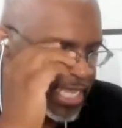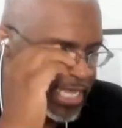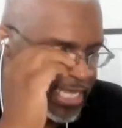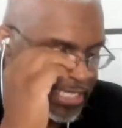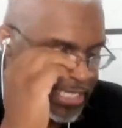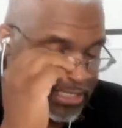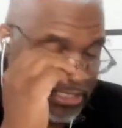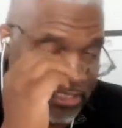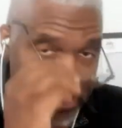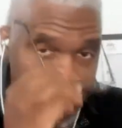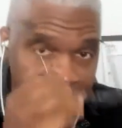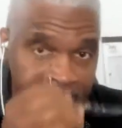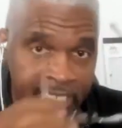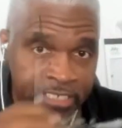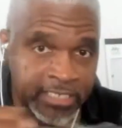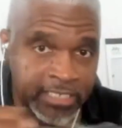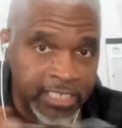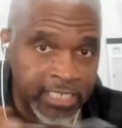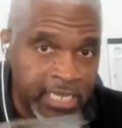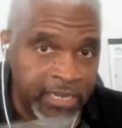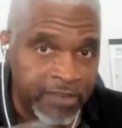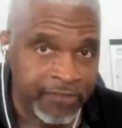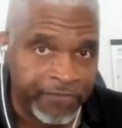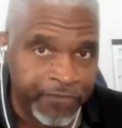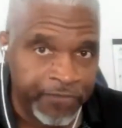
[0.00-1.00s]
He
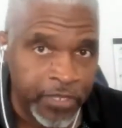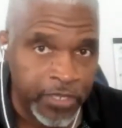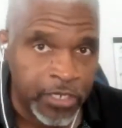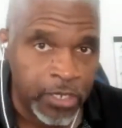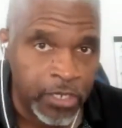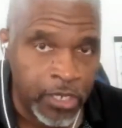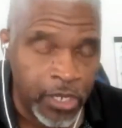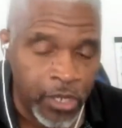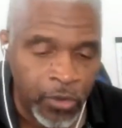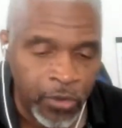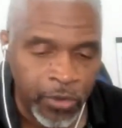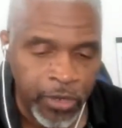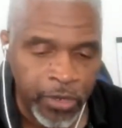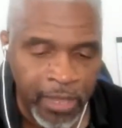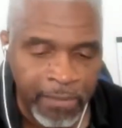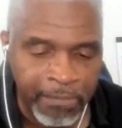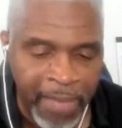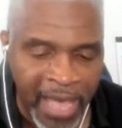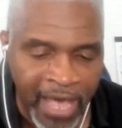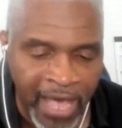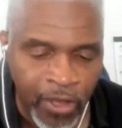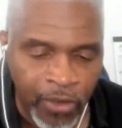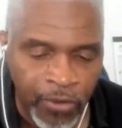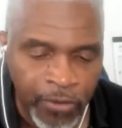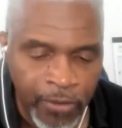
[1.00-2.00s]
says in a footnote
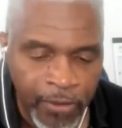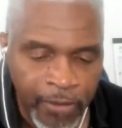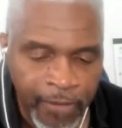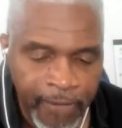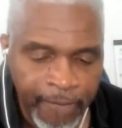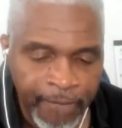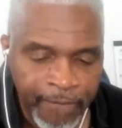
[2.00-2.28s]
about